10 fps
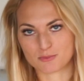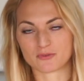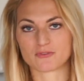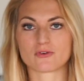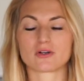
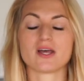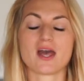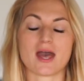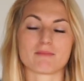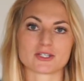before,
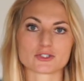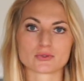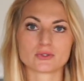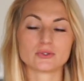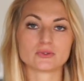and make
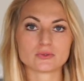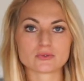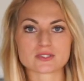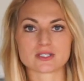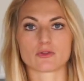sure you
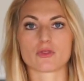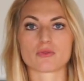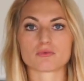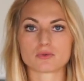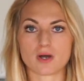use that
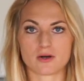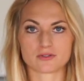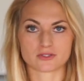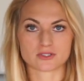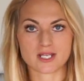
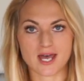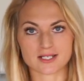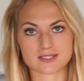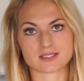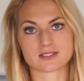throughout your
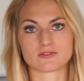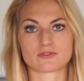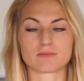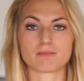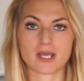text in
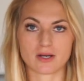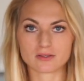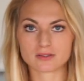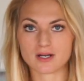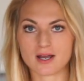different
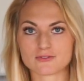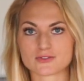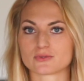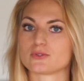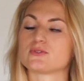paragraphs.
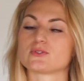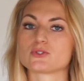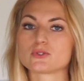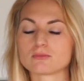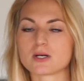Don't use it
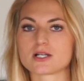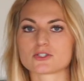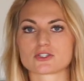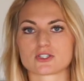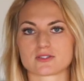too
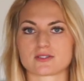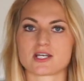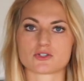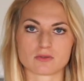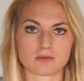much, just a
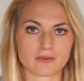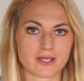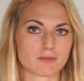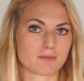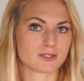natural
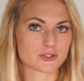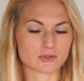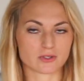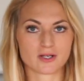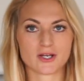way, but make
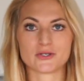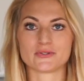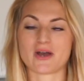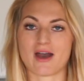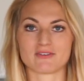sure
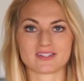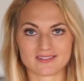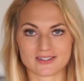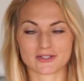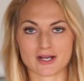you have it
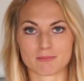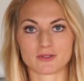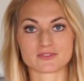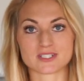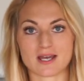in there a couple
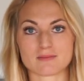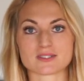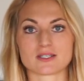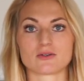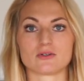of times,
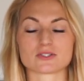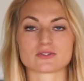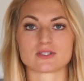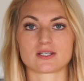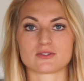and
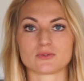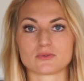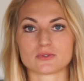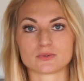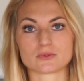also that
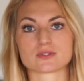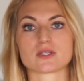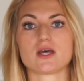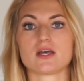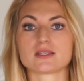you use
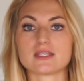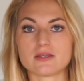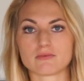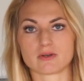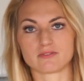
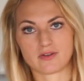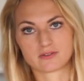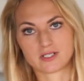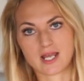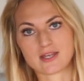keyword
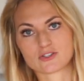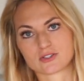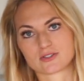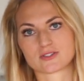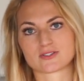variations,